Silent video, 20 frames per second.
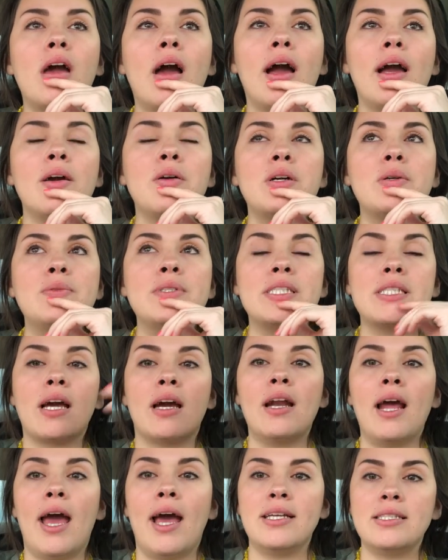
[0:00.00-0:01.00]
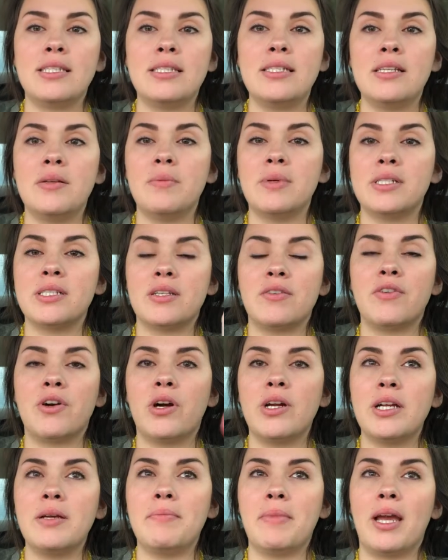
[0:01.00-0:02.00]
I was kind of hesitant because I've
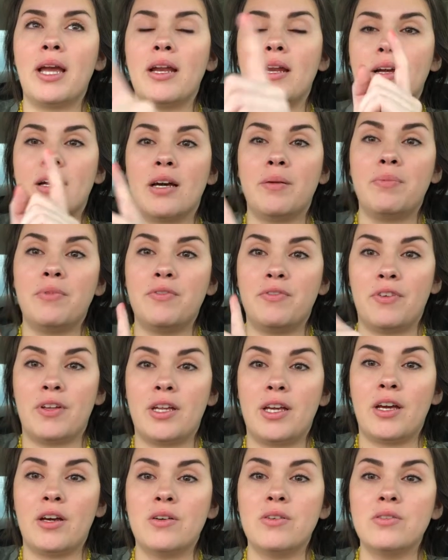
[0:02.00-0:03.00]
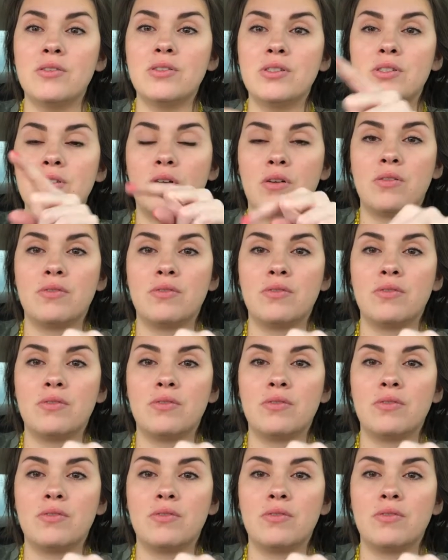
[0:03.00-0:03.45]
already made a couple videos